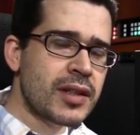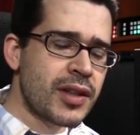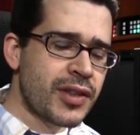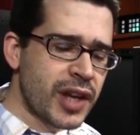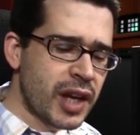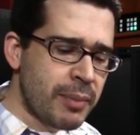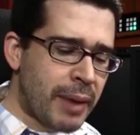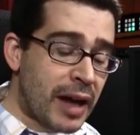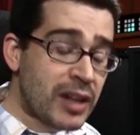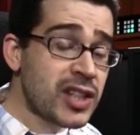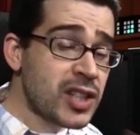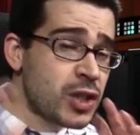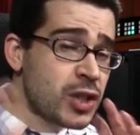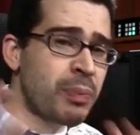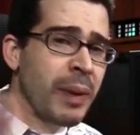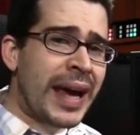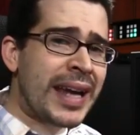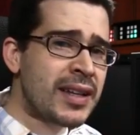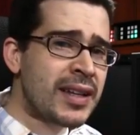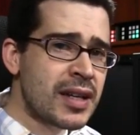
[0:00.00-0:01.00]
to think about,
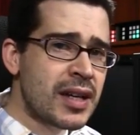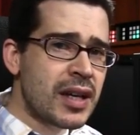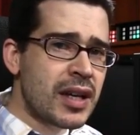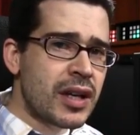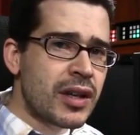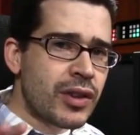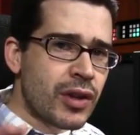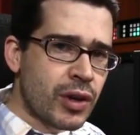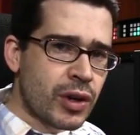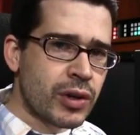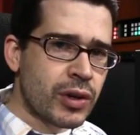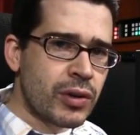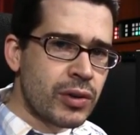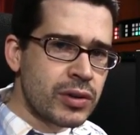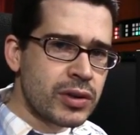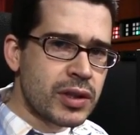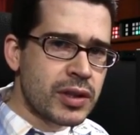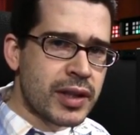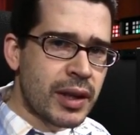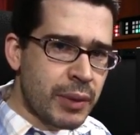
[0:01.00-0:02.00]
despite the
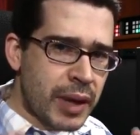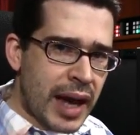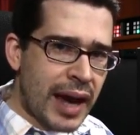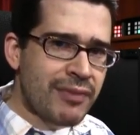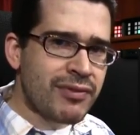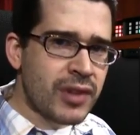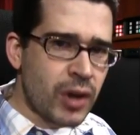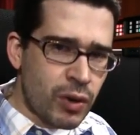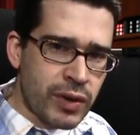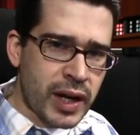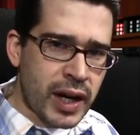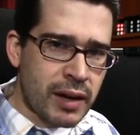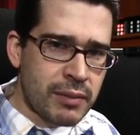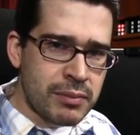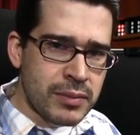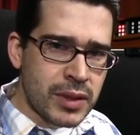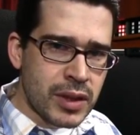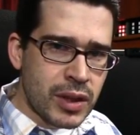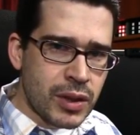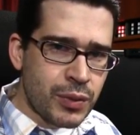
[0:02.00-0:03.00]
hurdles that we have to
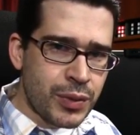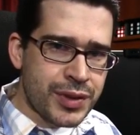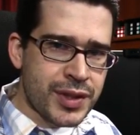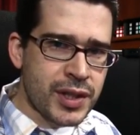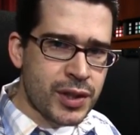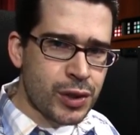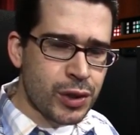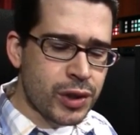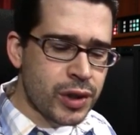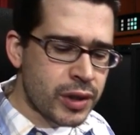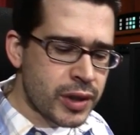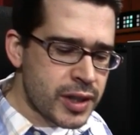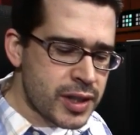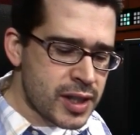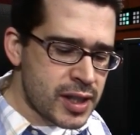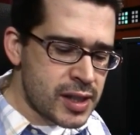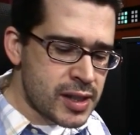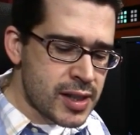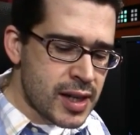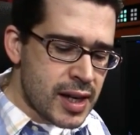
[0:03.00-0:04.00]
overcome with digital
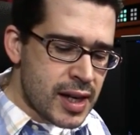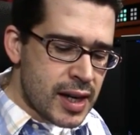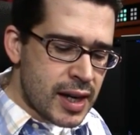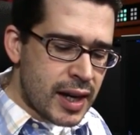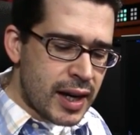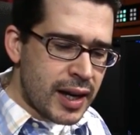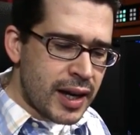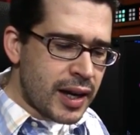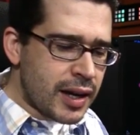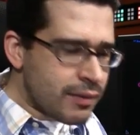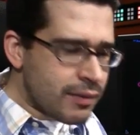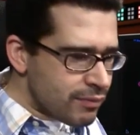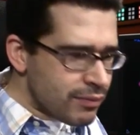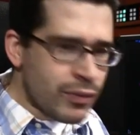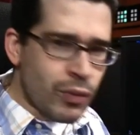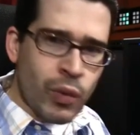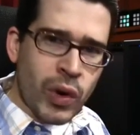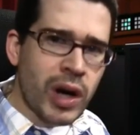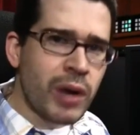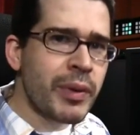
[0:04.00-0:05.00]
currencies.
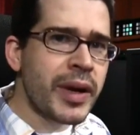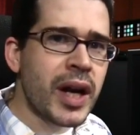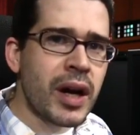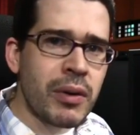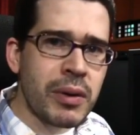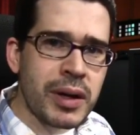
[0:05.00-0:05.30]
Where are we